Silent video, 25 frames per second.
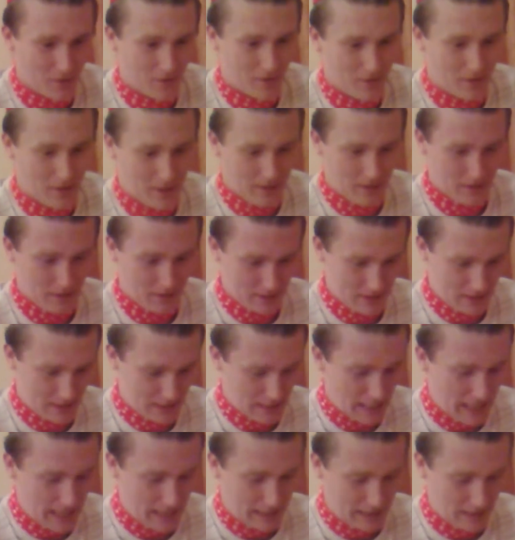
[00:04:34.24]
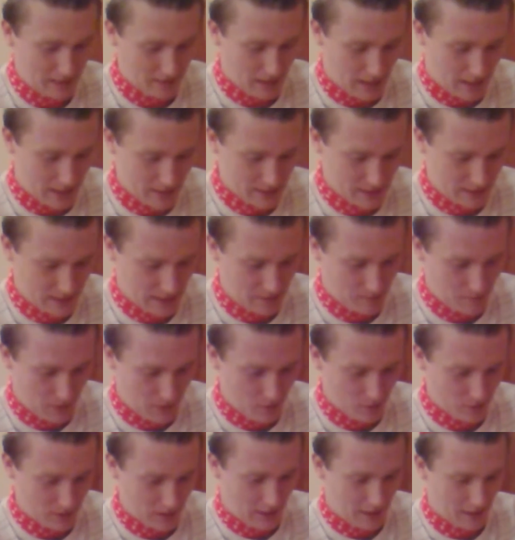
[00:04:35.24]
The second last
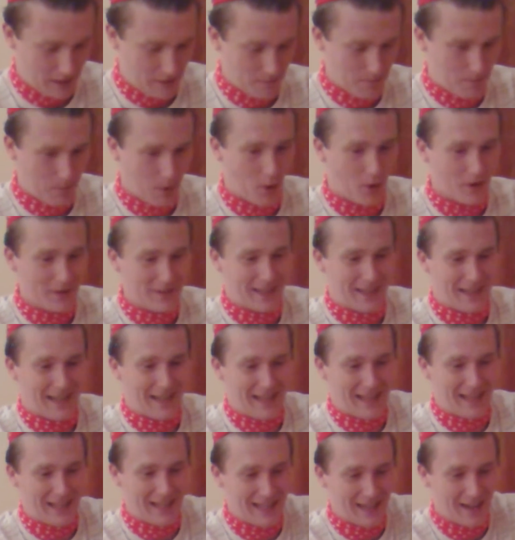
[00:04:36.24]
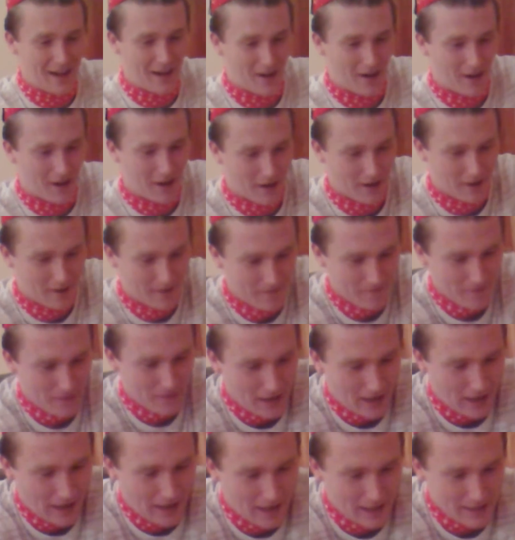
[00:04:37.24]
team out in pot A are
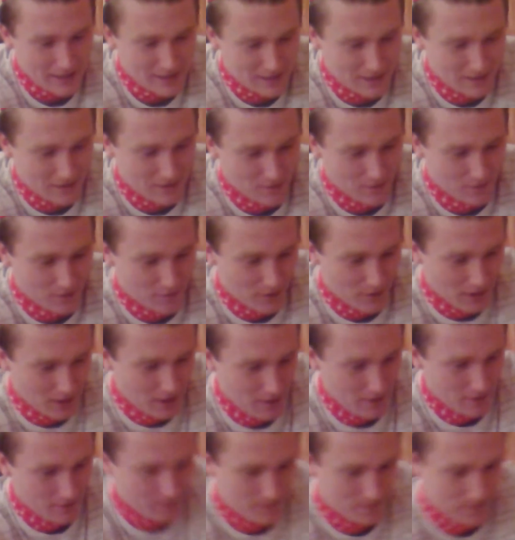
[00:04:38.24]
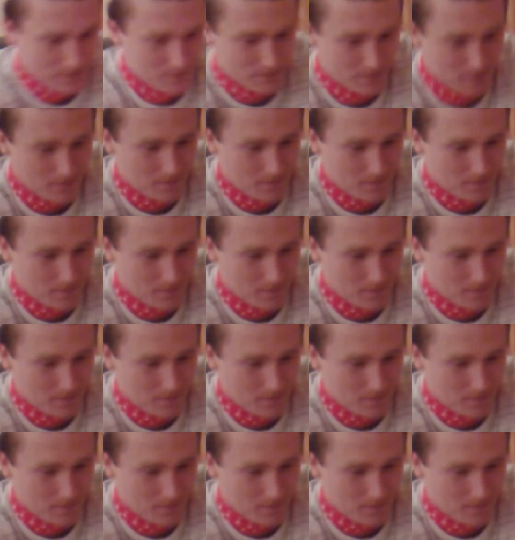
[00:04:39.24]
Aston Villa.